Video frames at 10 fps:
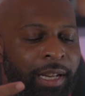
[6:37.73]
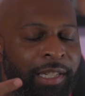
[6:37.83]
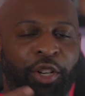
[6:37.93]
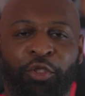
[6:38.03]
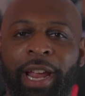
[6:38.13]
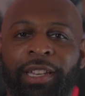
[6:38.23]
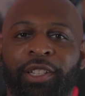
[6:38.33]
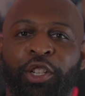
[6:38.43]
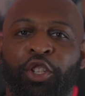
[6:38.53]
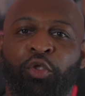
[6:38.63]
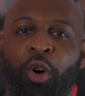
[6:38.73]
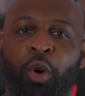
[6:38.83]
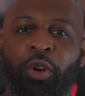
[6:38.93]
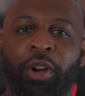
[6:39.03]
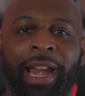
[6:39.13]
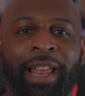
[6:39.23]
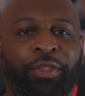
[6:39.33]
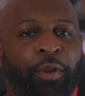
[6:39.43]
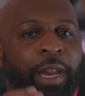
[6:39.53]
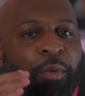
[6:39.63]
to create this controller, and I
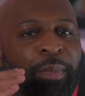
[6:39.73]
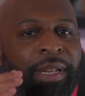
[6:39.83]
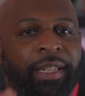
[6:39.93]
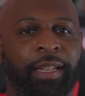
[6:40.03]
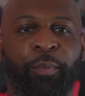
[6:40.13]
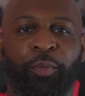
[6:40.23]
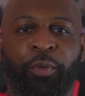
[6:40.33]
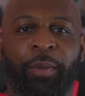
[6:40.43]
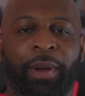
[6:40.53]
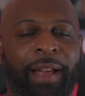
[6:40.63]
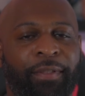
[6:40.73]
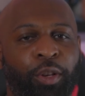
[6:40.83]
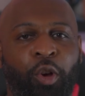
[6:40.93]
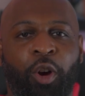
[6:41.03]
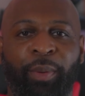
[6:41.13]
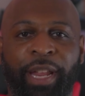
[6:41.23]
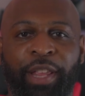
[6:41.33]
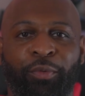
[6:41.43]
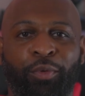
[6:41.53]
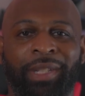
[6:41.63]
thought they would be slippery, but after long
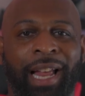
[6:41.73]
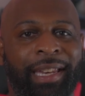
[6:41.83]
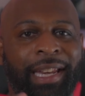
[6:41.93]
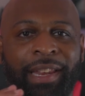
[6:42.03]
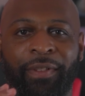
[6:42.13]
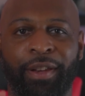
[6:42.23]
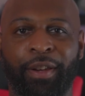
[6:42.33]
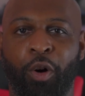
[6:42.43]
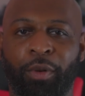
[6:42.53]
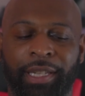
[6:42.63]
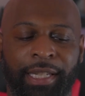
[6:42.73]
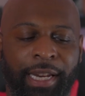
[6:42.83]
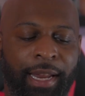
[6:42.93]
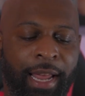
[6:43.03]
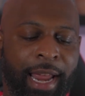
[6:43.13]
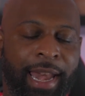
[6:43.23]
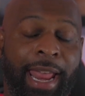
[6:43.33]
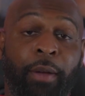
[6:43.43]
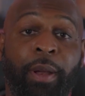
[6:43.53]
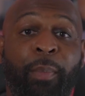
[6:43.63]
playthroughs, I didn't even notice it.
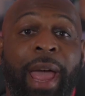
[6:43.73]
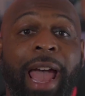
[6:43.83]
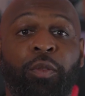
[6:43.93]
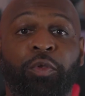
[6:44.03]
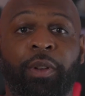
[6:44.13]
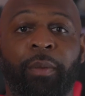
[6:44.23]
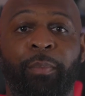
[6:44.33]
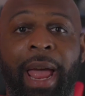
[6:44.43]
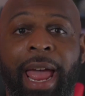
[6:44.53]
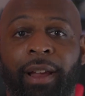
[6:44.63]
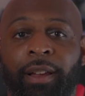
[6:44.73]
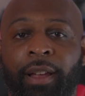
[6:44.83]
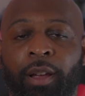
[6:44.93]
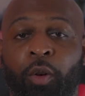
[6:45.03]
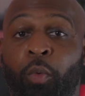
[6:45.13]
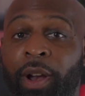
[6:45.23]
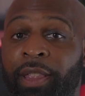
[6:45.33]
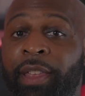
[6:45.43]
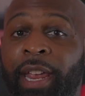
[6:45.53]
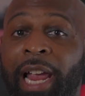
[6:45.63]
Now, the paddles on the back, one
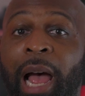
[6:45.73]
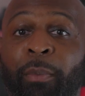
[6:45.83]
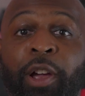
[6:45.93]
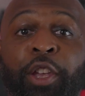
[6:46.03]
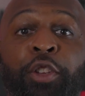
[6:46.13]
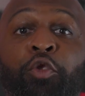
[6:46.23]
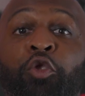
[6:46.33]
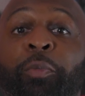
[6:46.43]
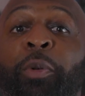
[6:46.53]
thing I'm a huge